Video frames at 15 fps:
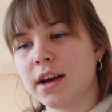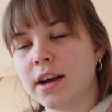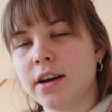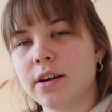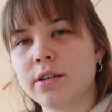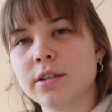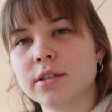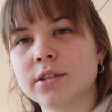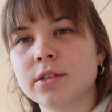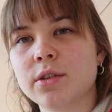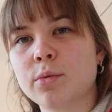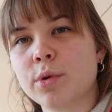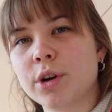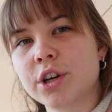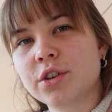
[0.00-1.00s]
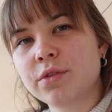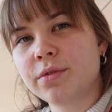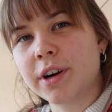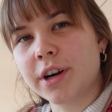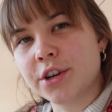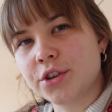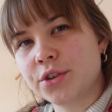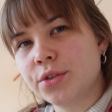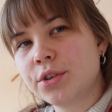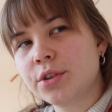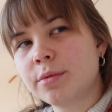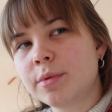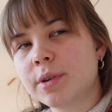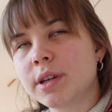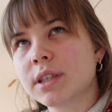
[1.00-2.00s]
I also watched French
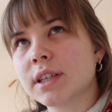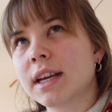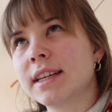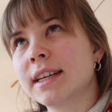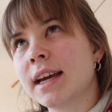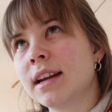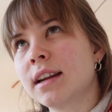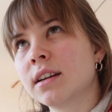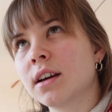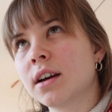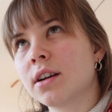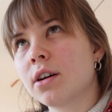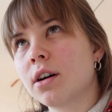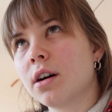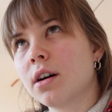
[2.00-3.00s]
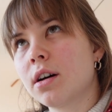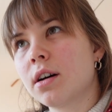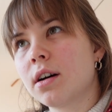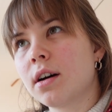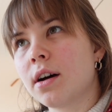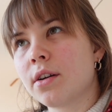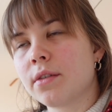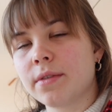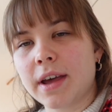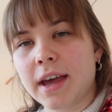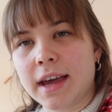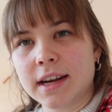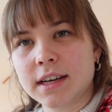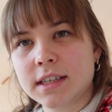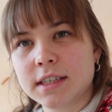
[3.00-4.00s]
YouTubers and then it got out of
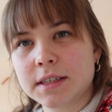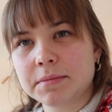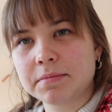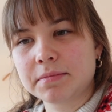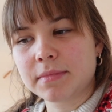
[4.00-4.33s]
hand.